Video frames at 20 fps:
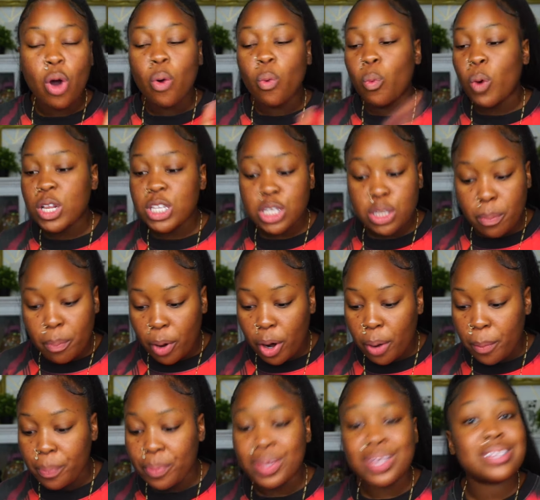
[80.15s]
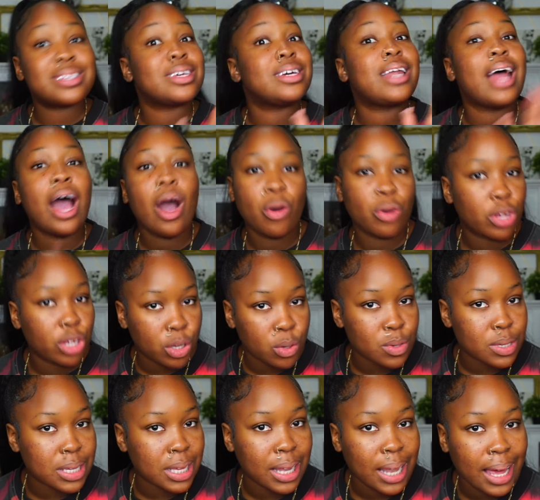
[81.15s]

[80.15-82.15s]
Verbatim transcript: what's the purpose, and how to use it.